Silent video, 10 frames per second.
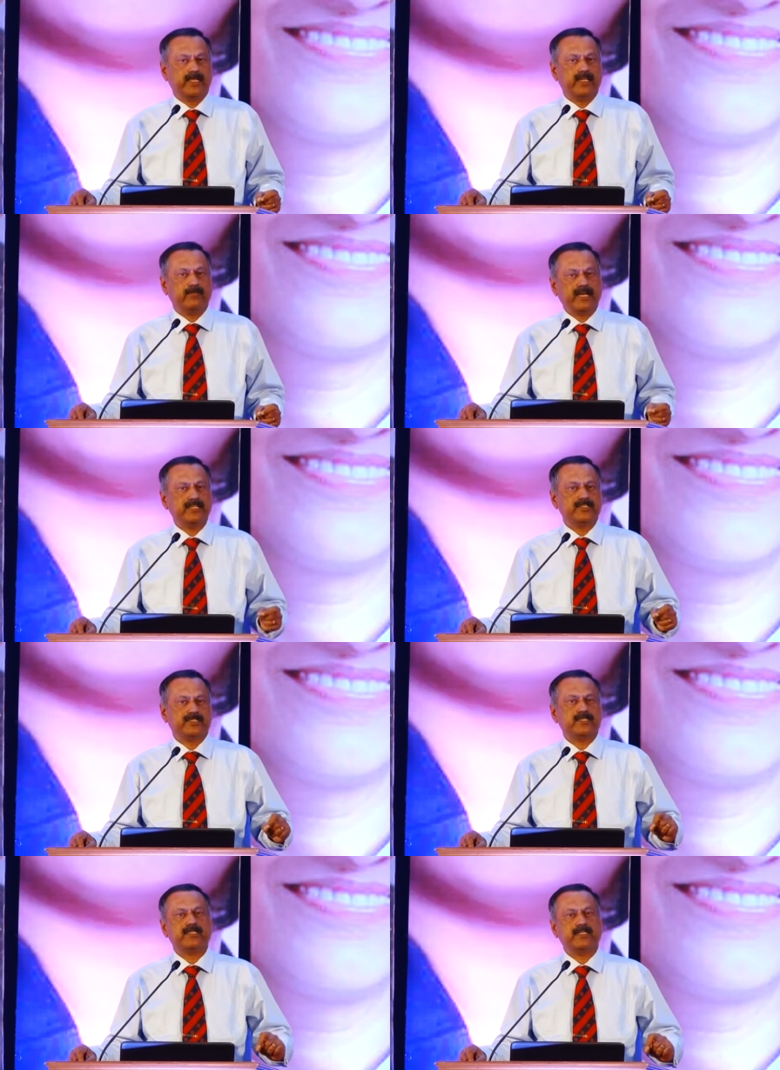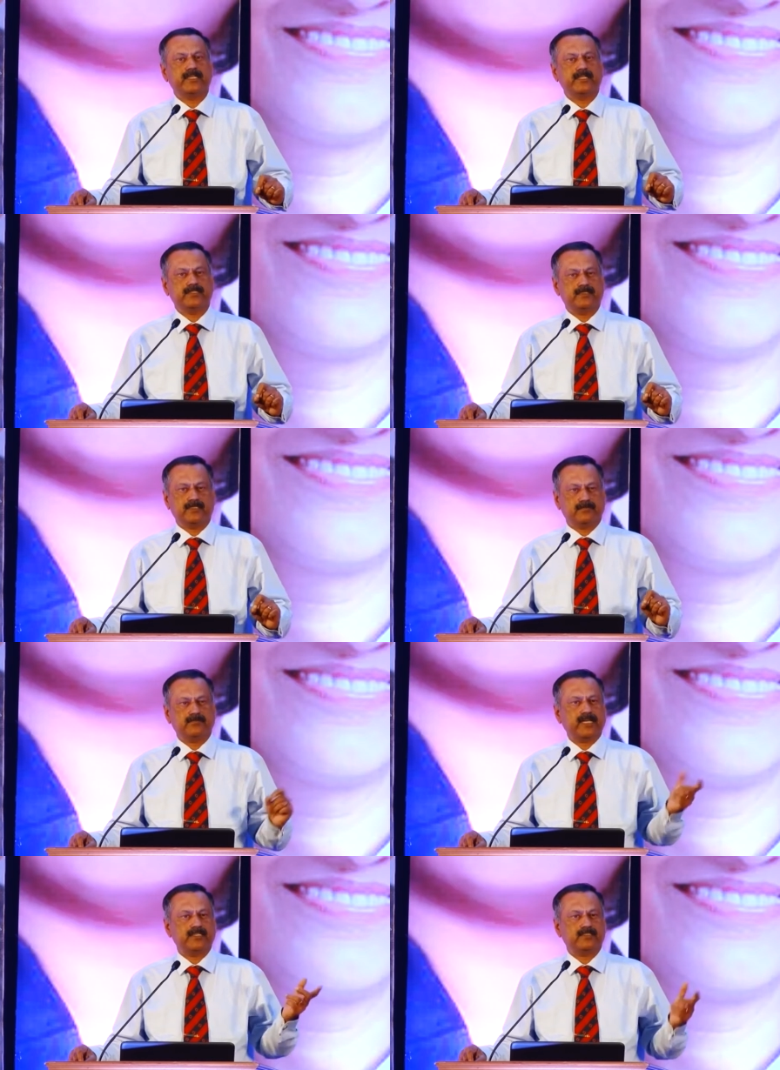In minus degrees,
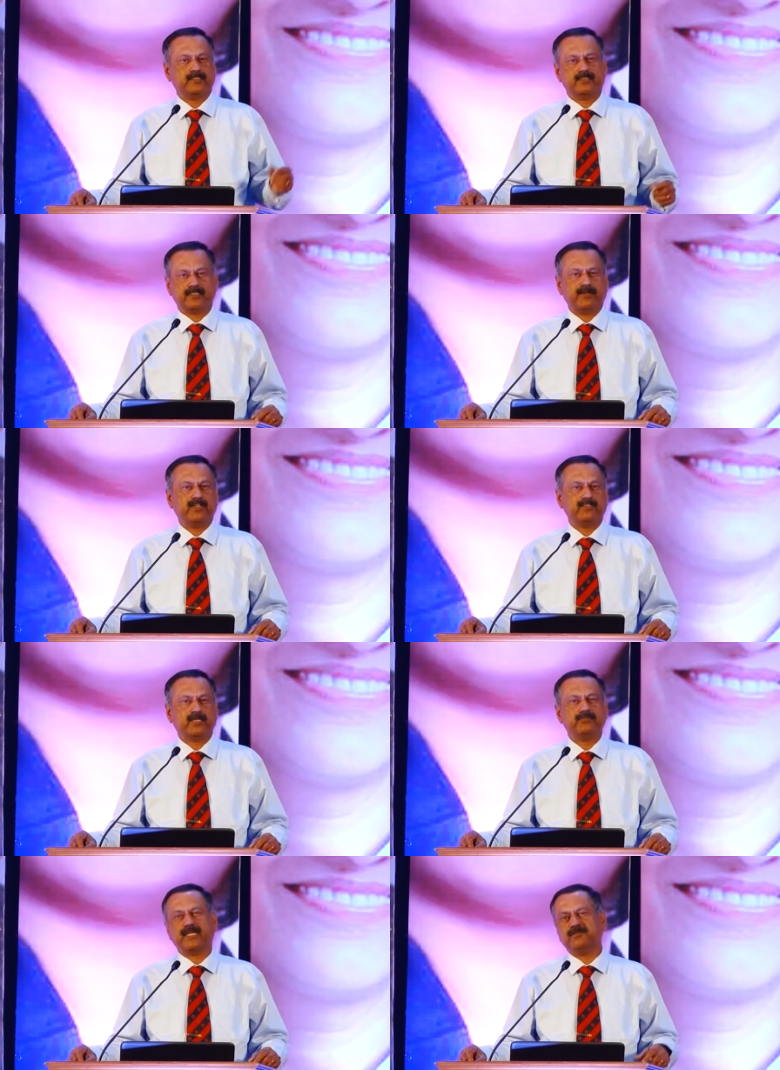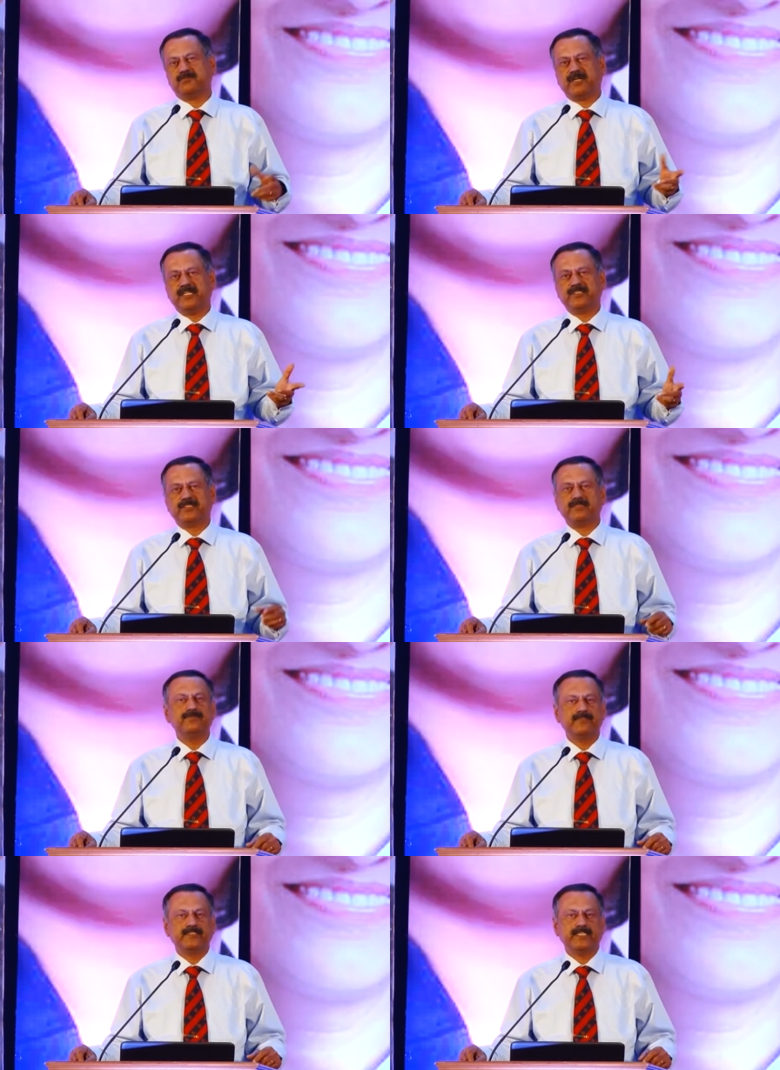-7, sometimes
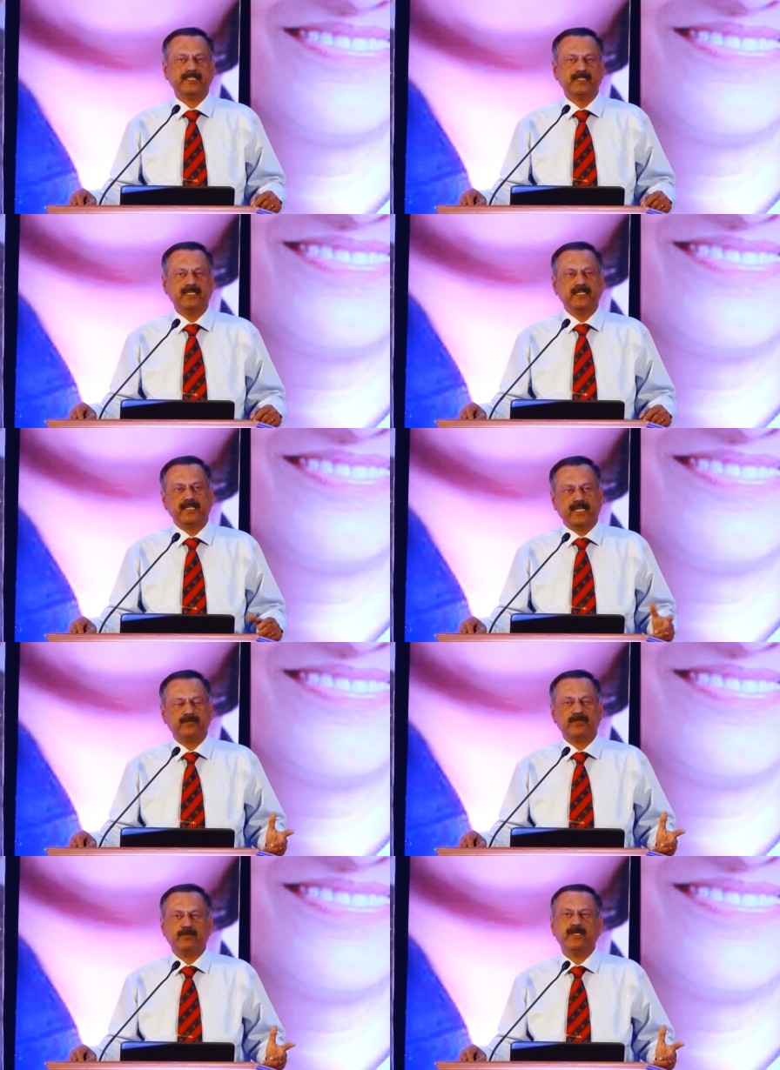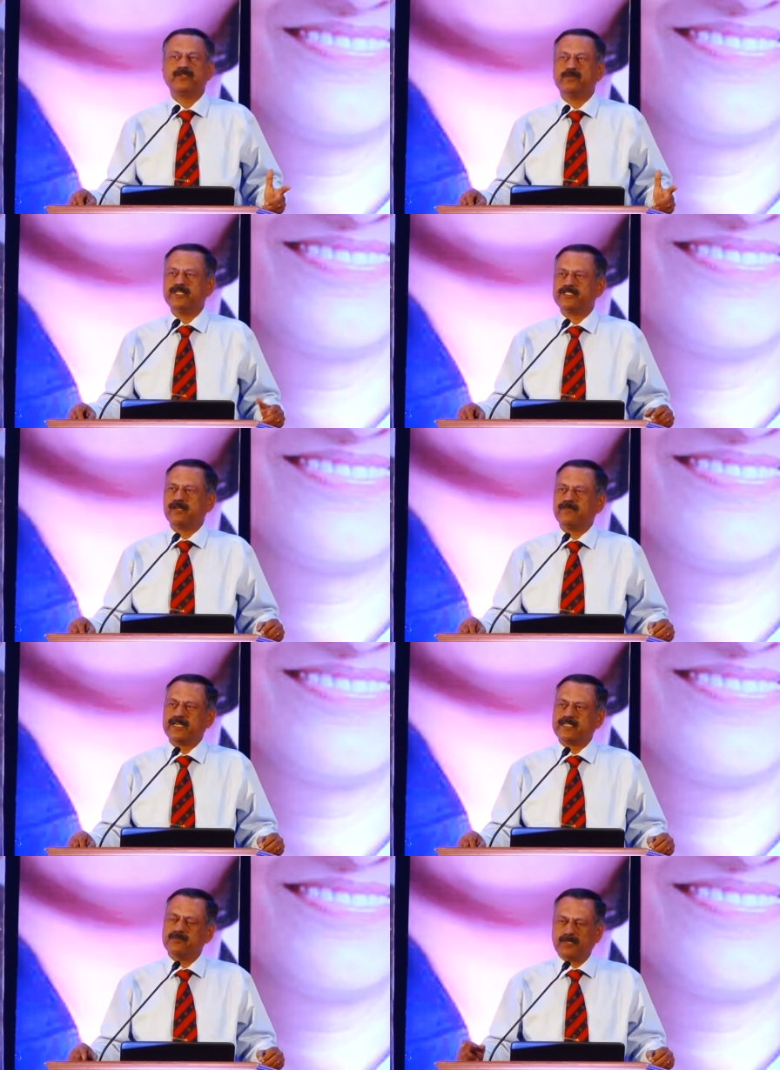-15, and with wind chill
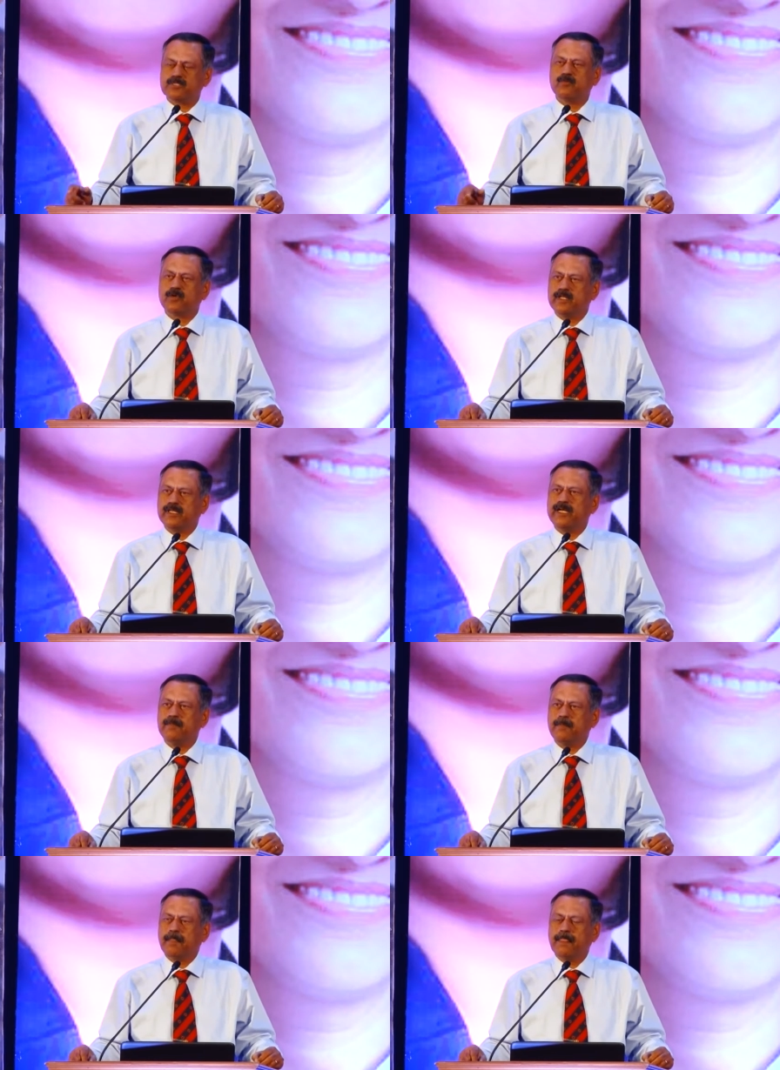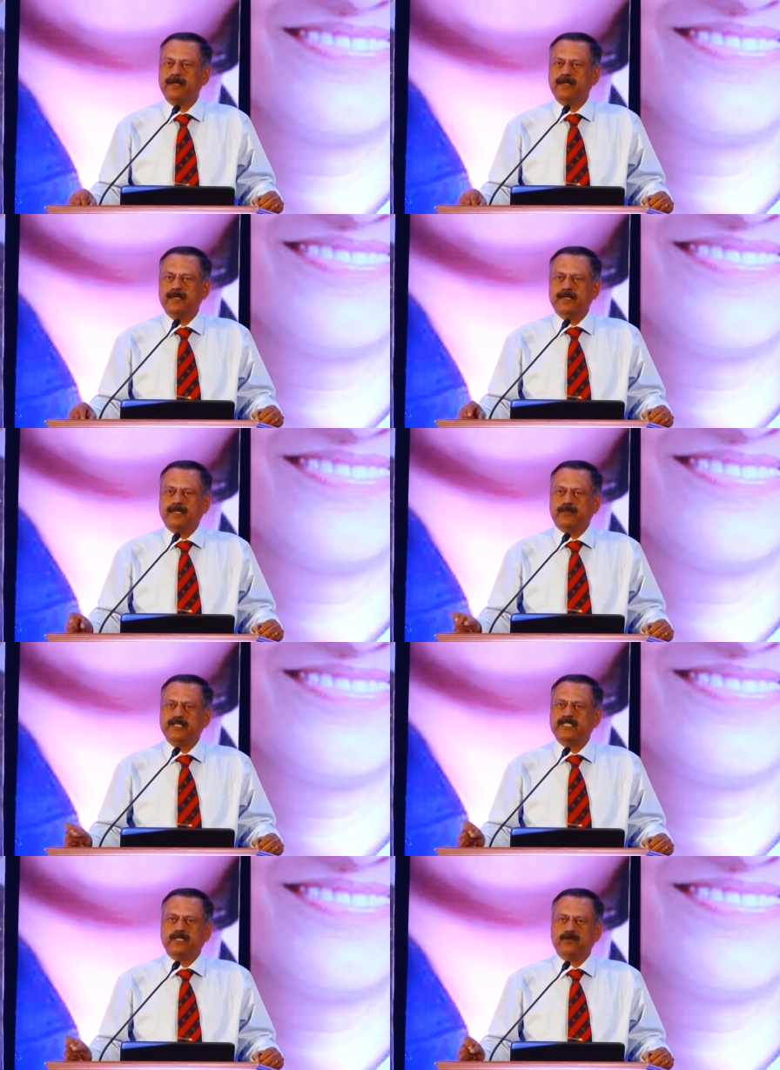factor, much more than that. But
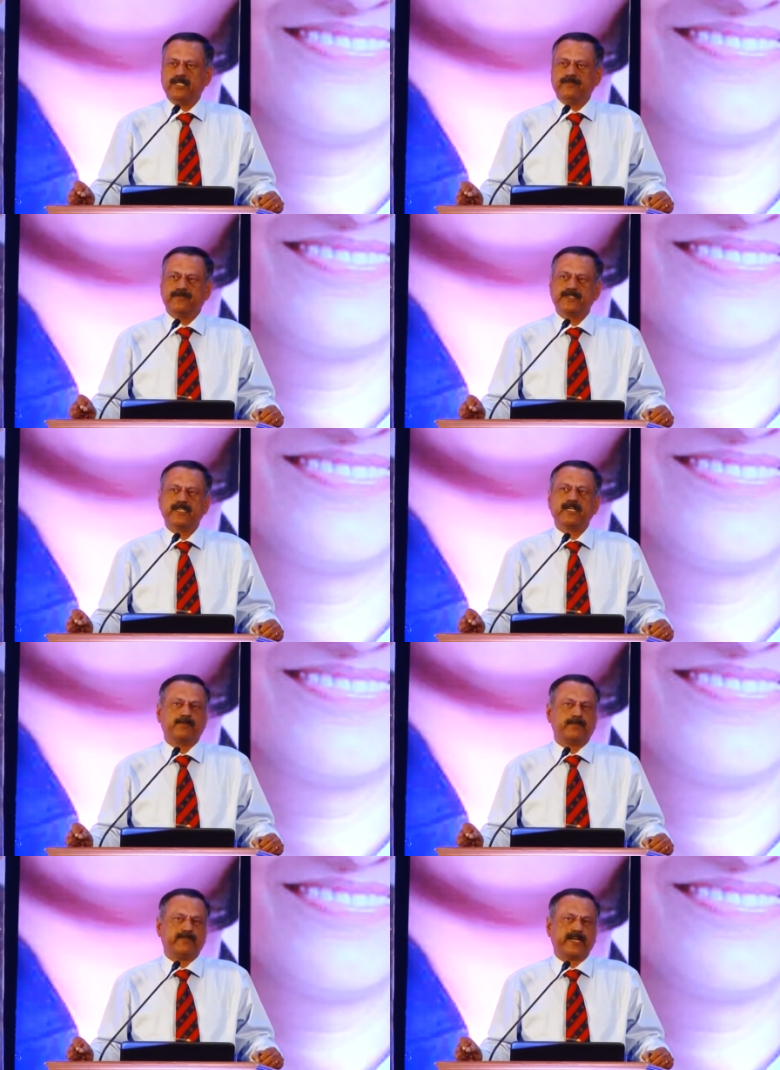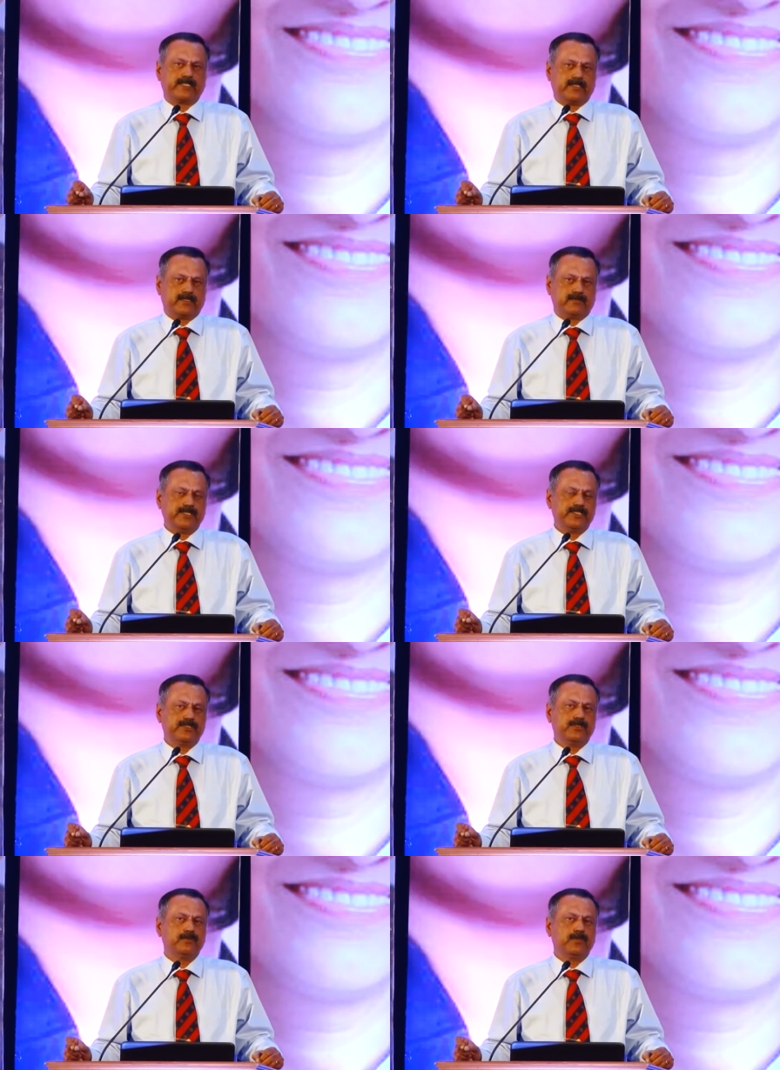these are only physical factors, which
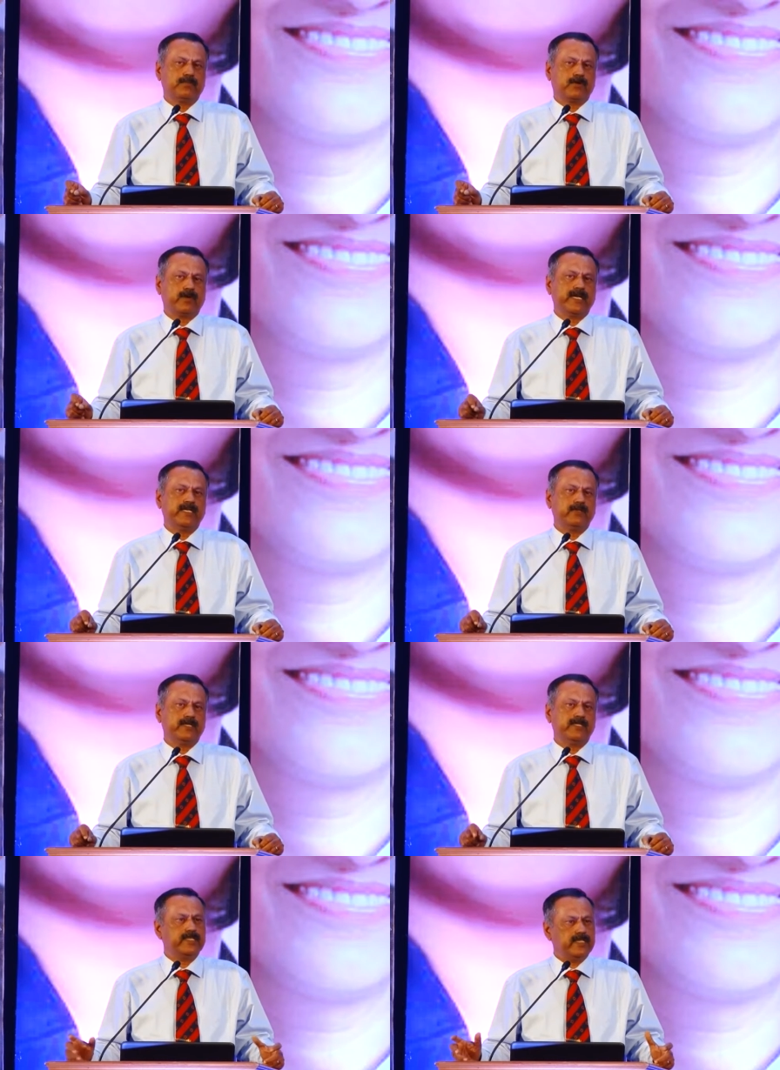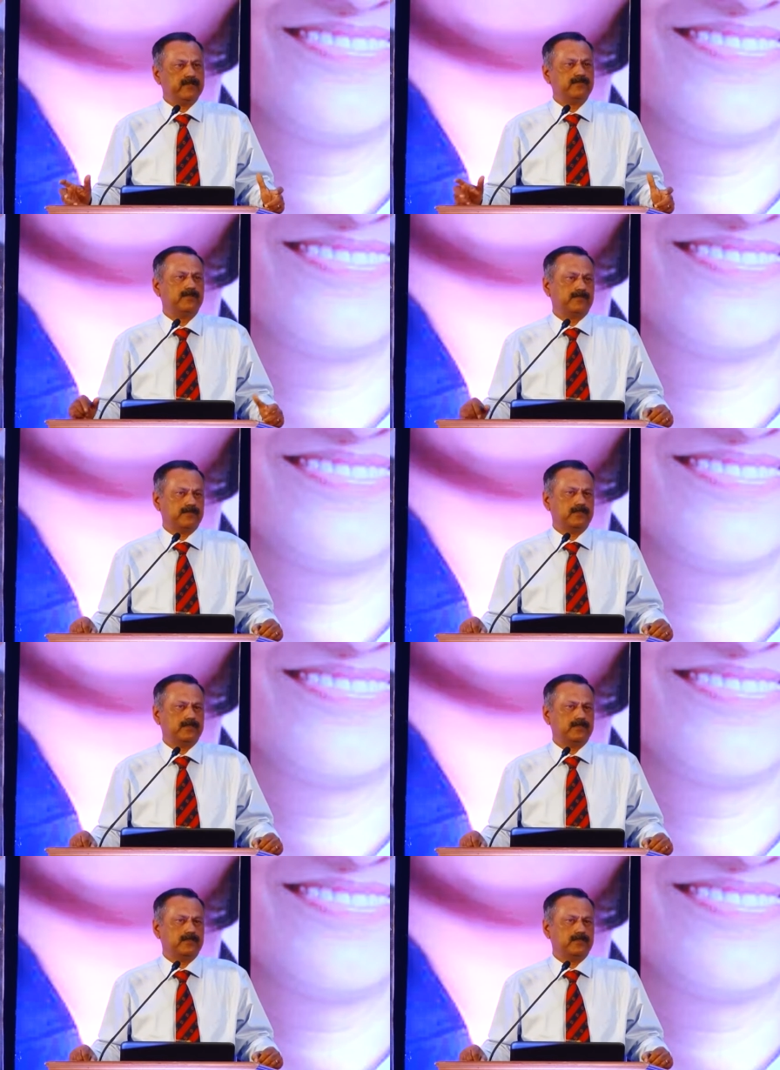you are provided with enough of